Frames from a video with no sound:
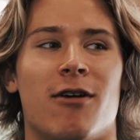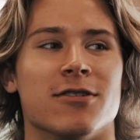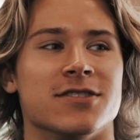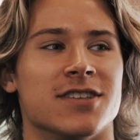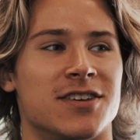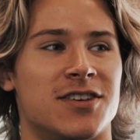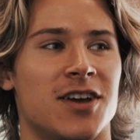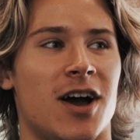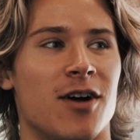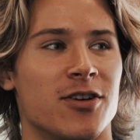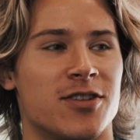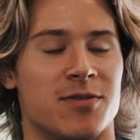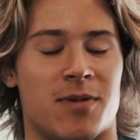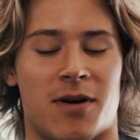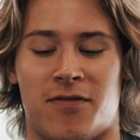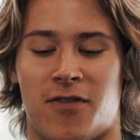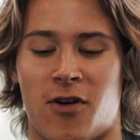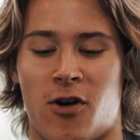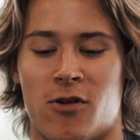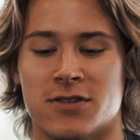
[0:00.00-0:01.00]
I was like, yeah, I looked at my
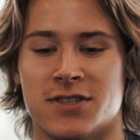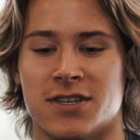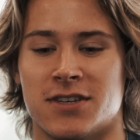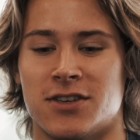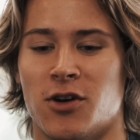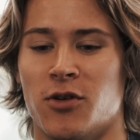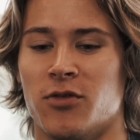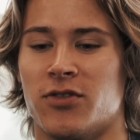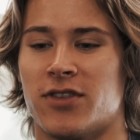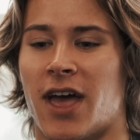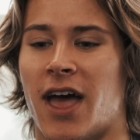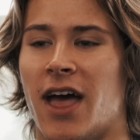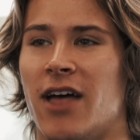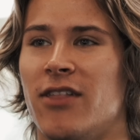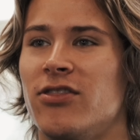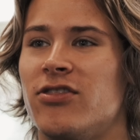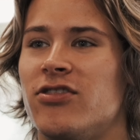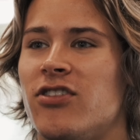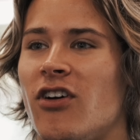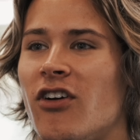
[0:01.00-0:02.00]
phone. I was like, yo,
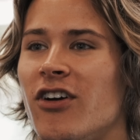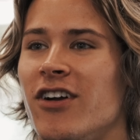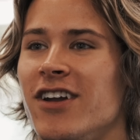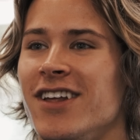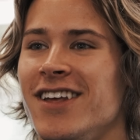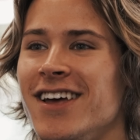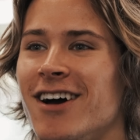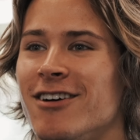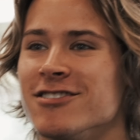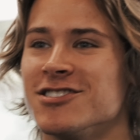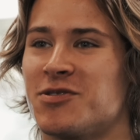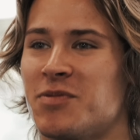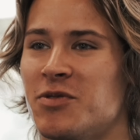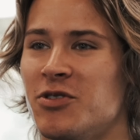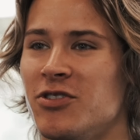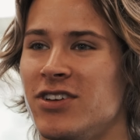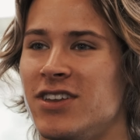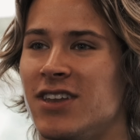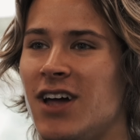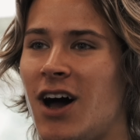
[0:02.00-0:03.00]
10:30. I was like,
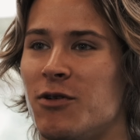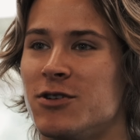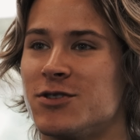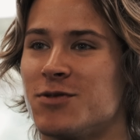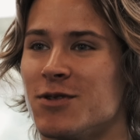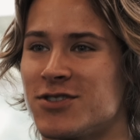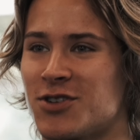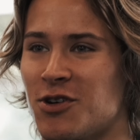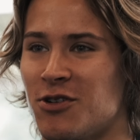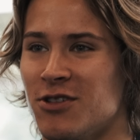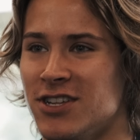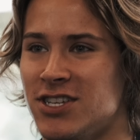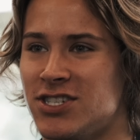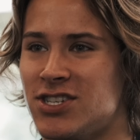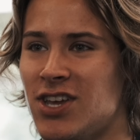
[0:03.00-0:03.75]
really? Now nah, we're supposed to go to the